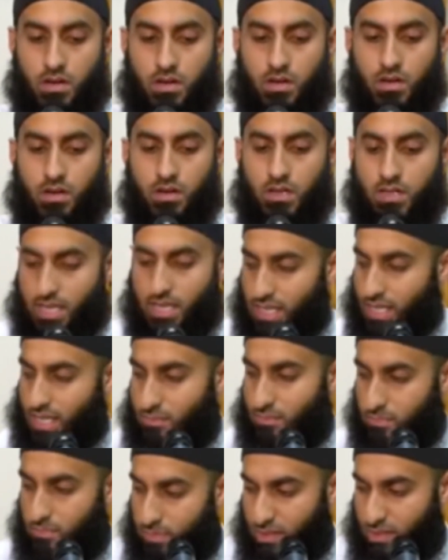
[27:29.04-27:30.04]
They're going to
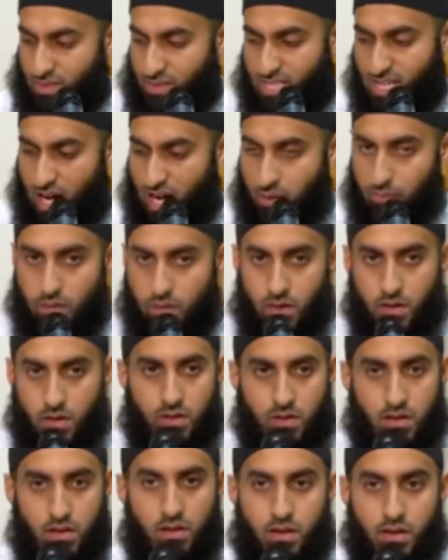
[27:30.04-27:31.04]
make him sit up.
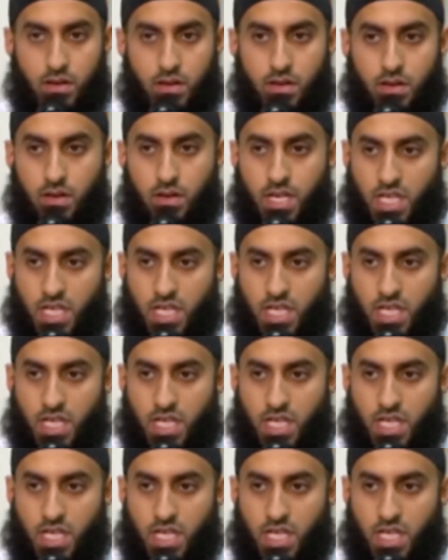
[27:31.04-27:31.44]
He's